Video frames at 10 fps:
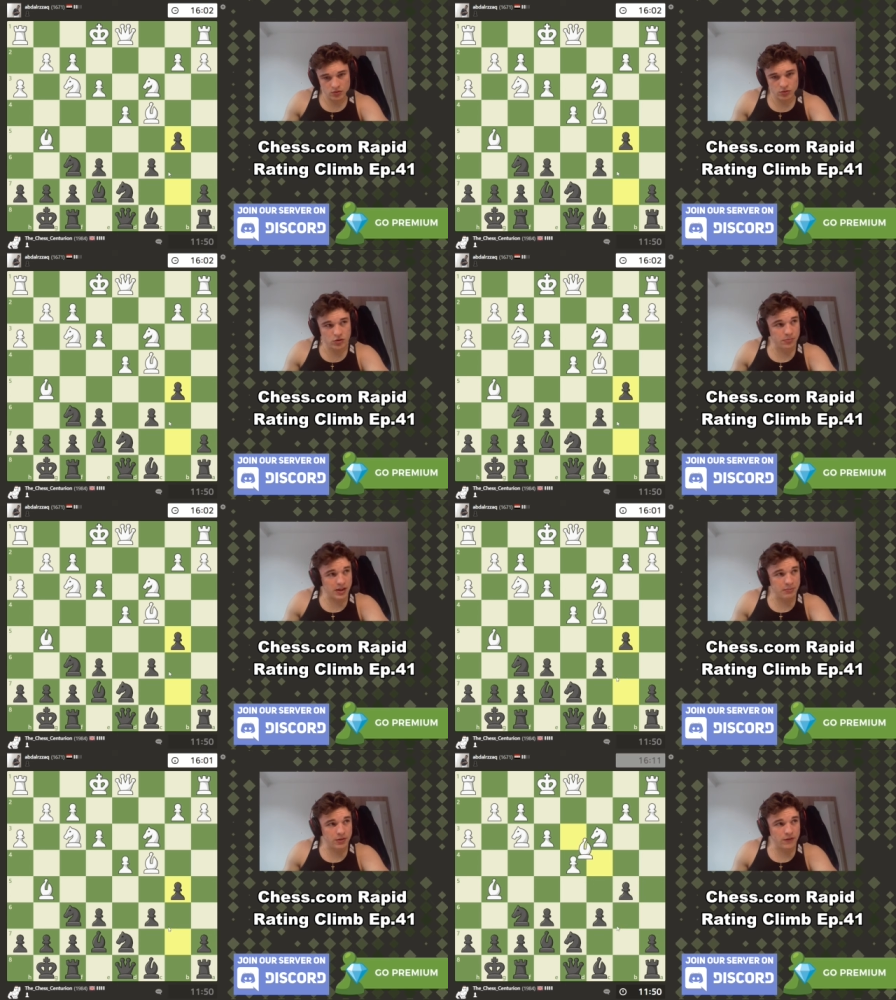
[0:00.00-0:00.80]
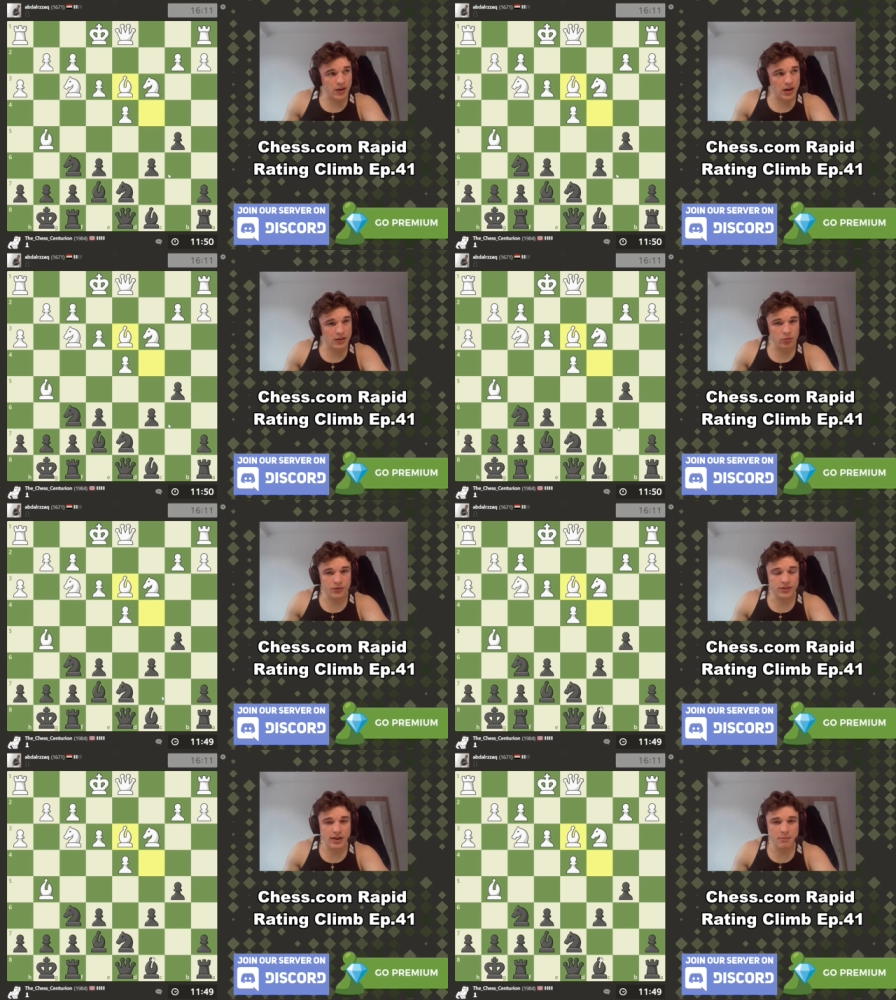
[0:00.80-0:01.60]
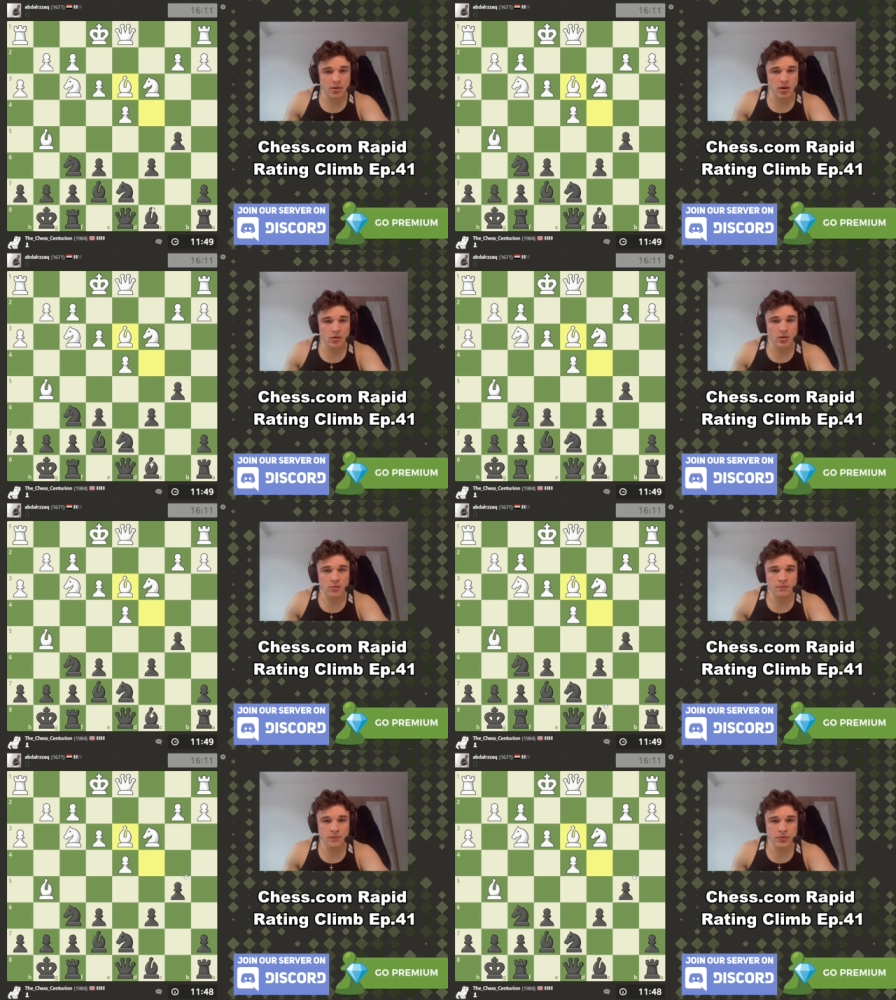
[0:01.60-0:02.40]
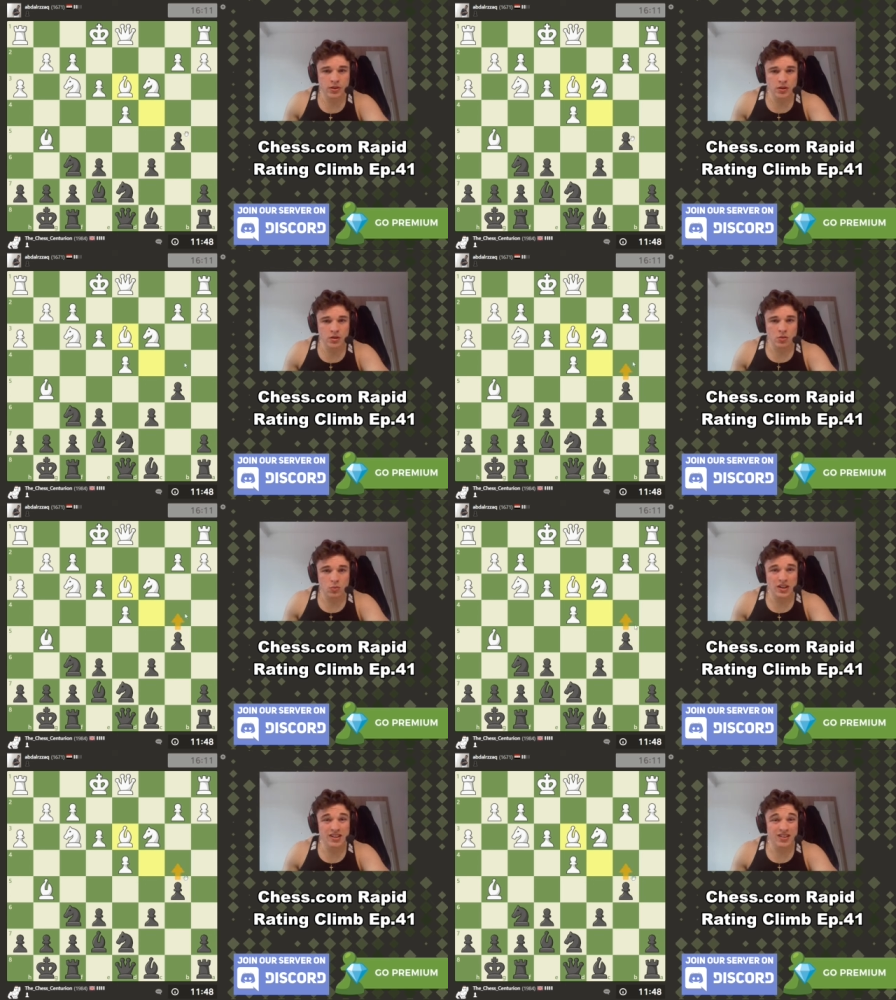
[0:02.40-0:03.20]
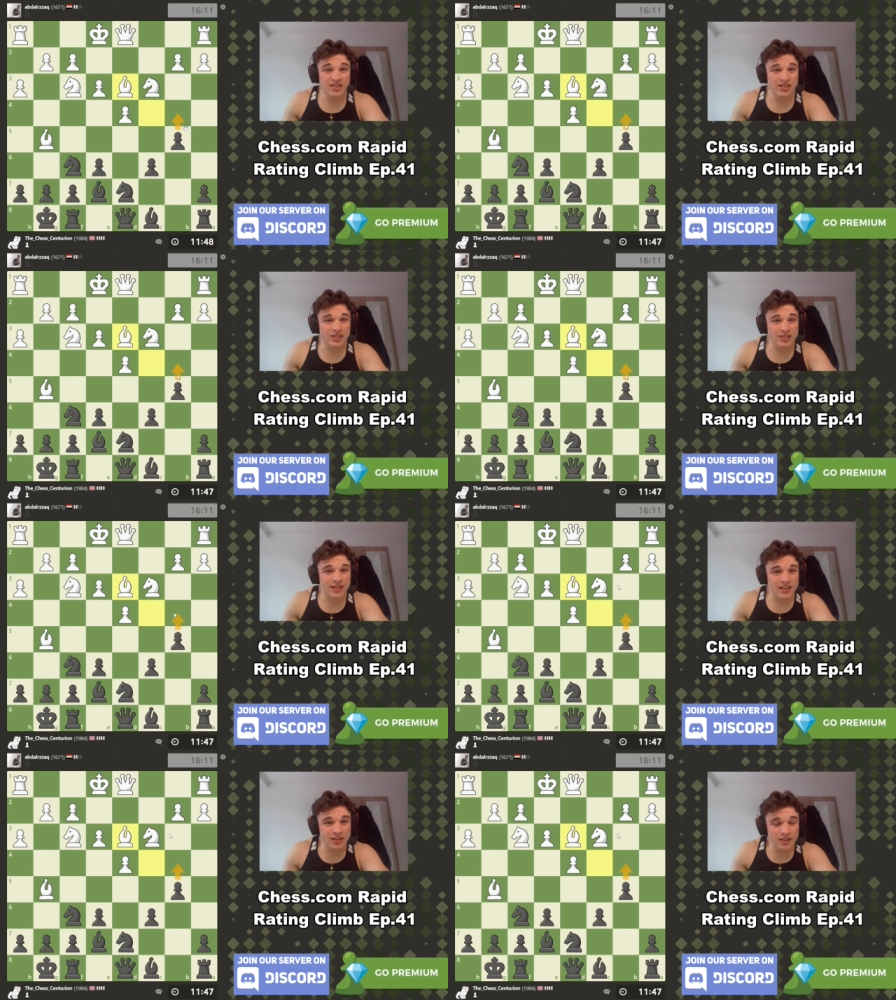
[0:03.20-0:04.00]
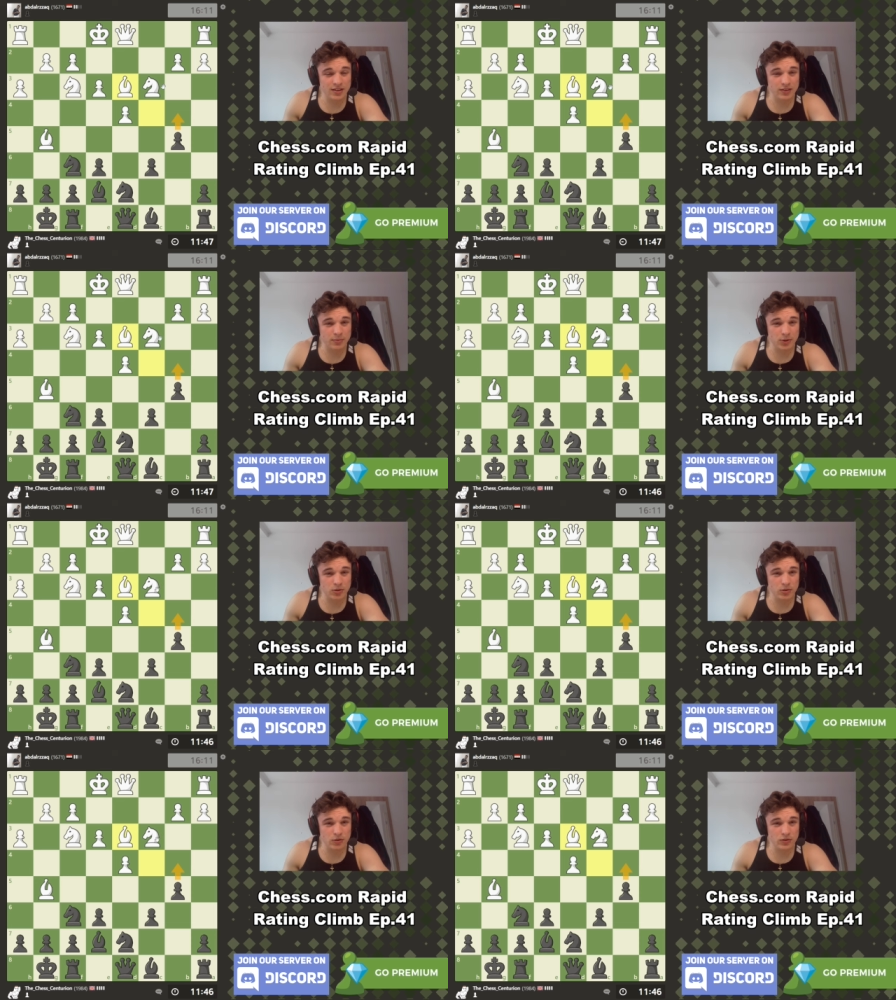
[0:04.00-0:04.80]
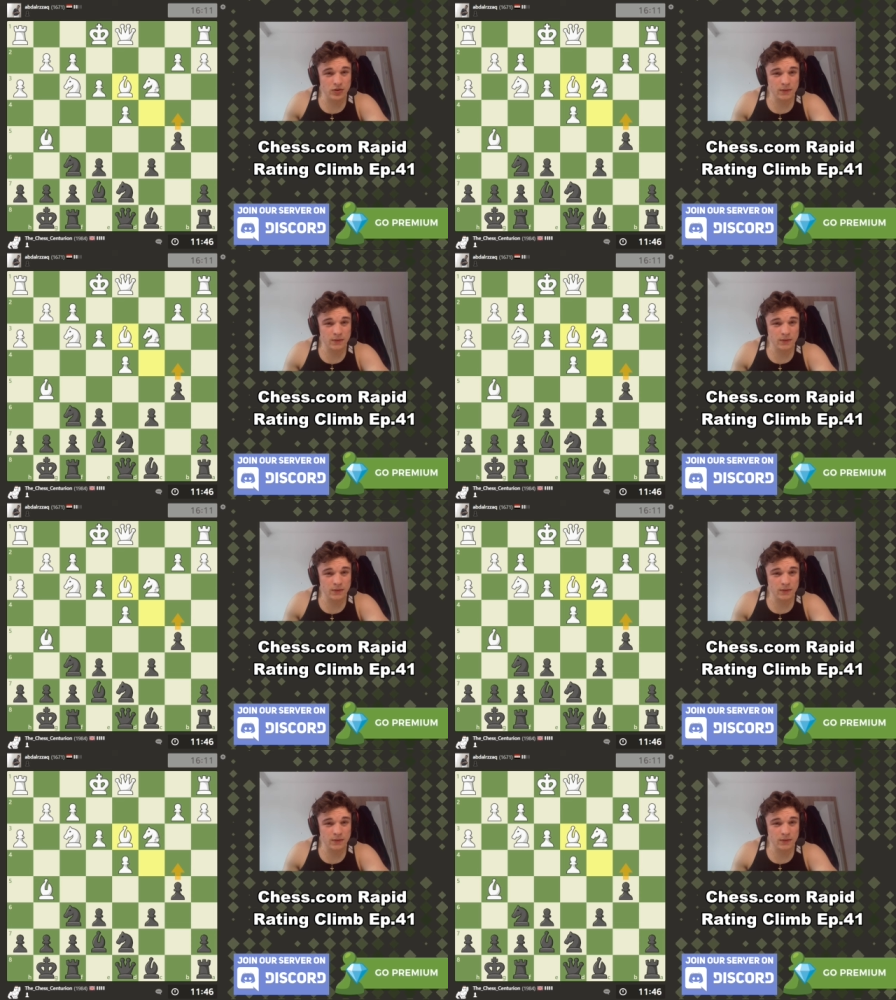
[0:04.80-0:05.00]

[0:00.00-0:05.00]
To play b five with tempo. We can consider this move.